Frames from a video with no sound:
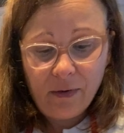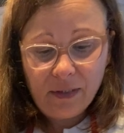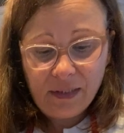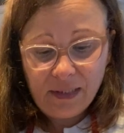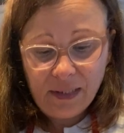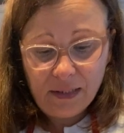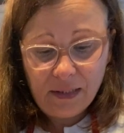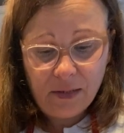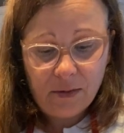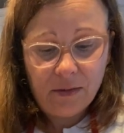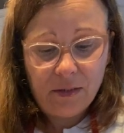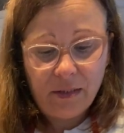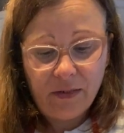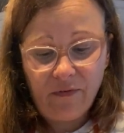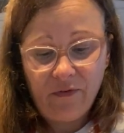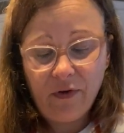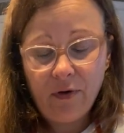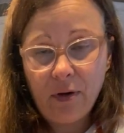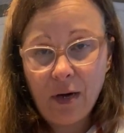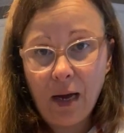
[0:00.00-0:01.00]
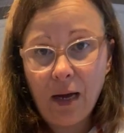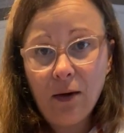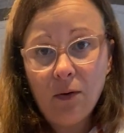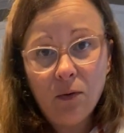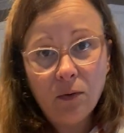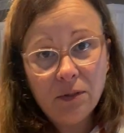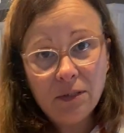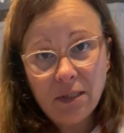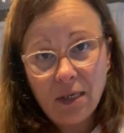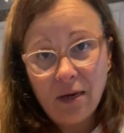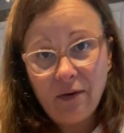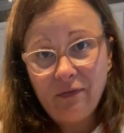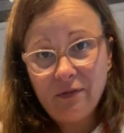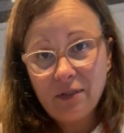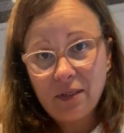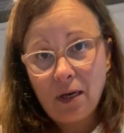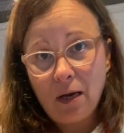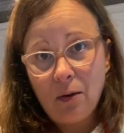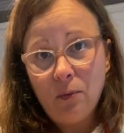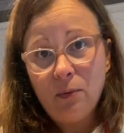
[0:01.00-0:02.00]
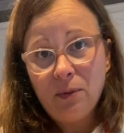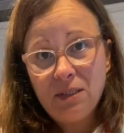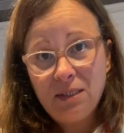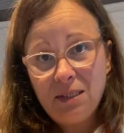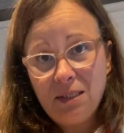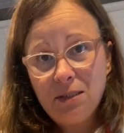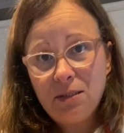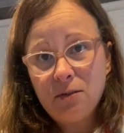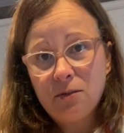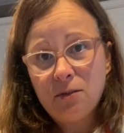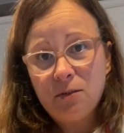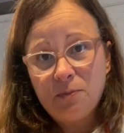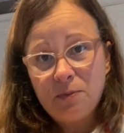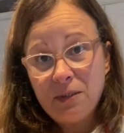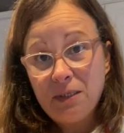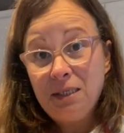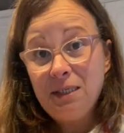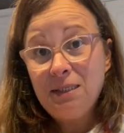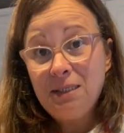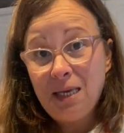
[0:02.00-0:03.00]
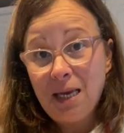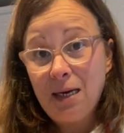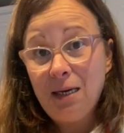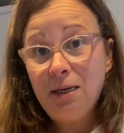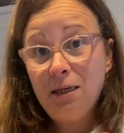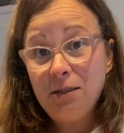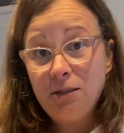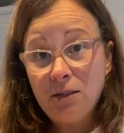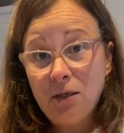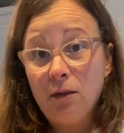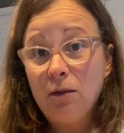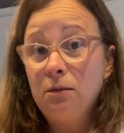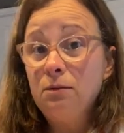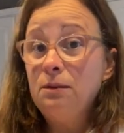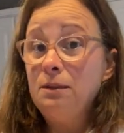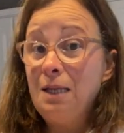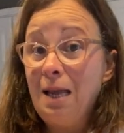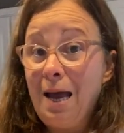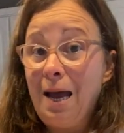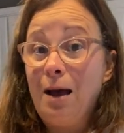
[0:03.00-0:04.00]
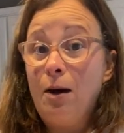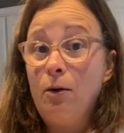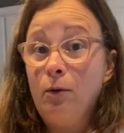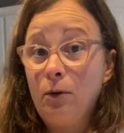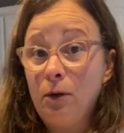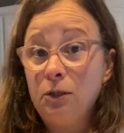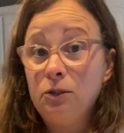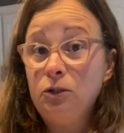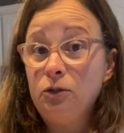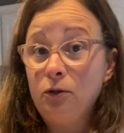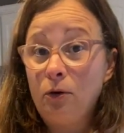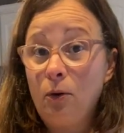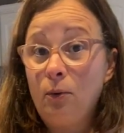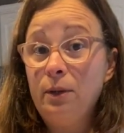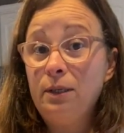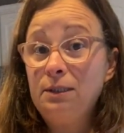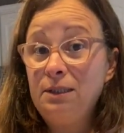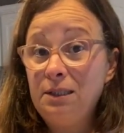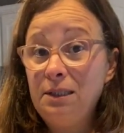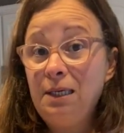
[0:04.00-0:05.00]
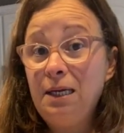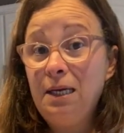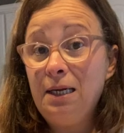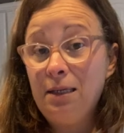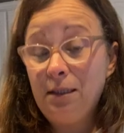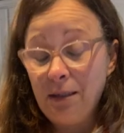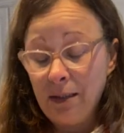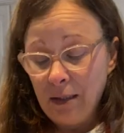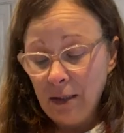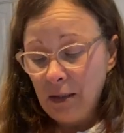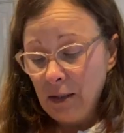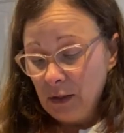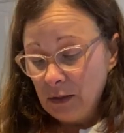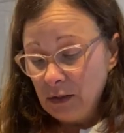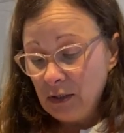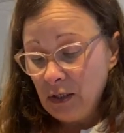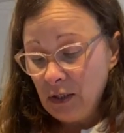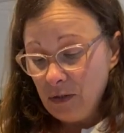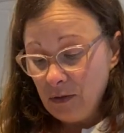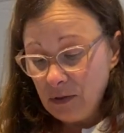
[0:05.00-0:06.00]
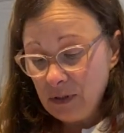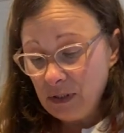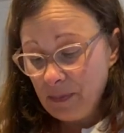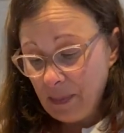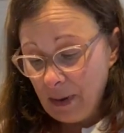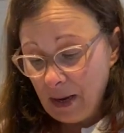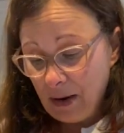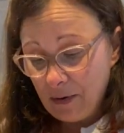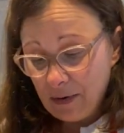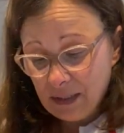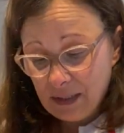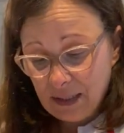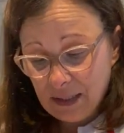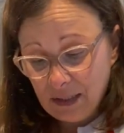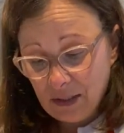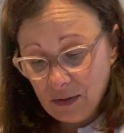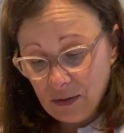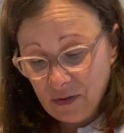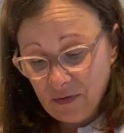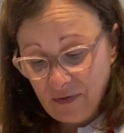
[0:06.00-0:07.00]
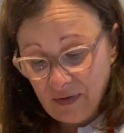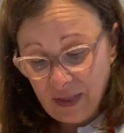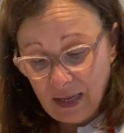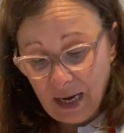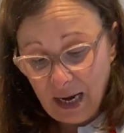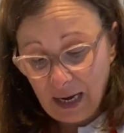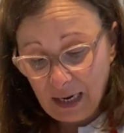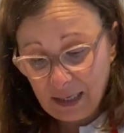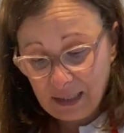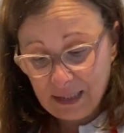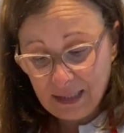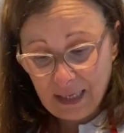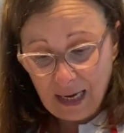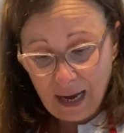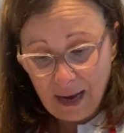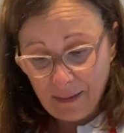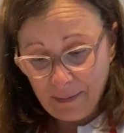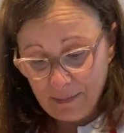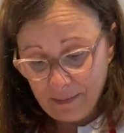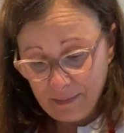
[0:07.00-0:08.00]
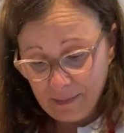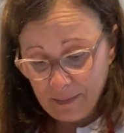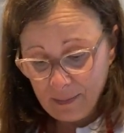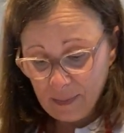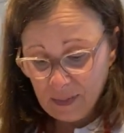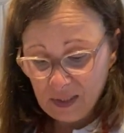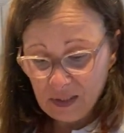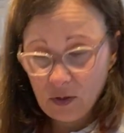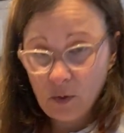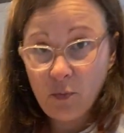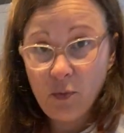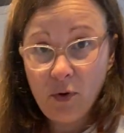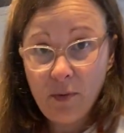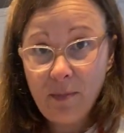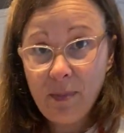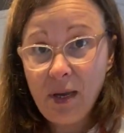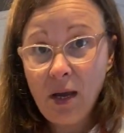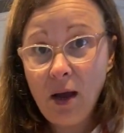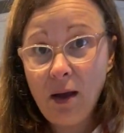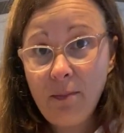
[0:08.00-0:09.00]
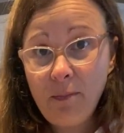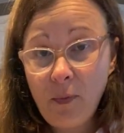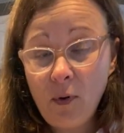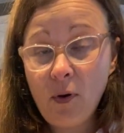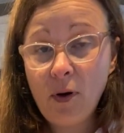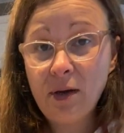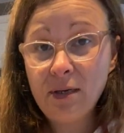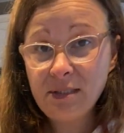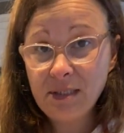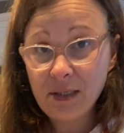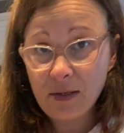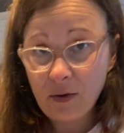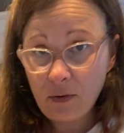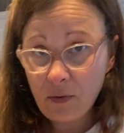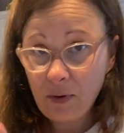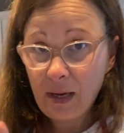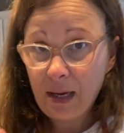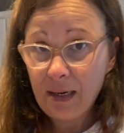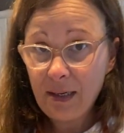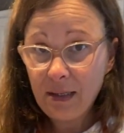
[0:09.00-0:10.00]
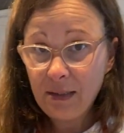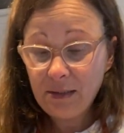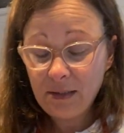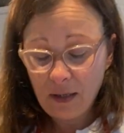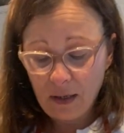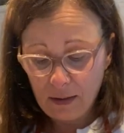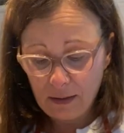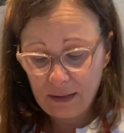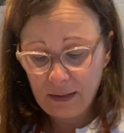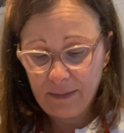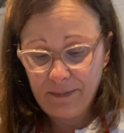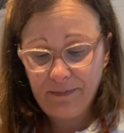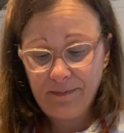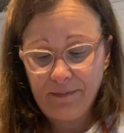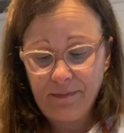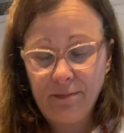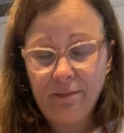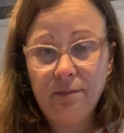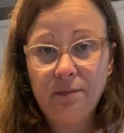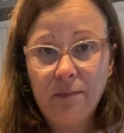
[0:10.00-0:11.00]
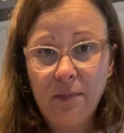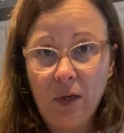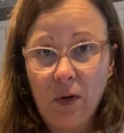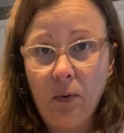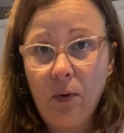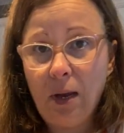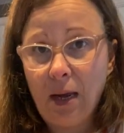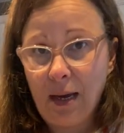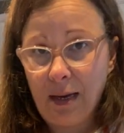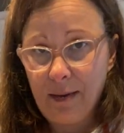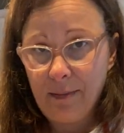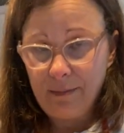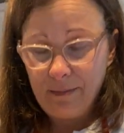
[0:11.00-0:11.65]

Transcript: of scissors. If you're not old enough to cut with scissors, please get an adult now, because you're going to need to use a pair of scissors for the next step. So put me on pause and go get an adult. Okay.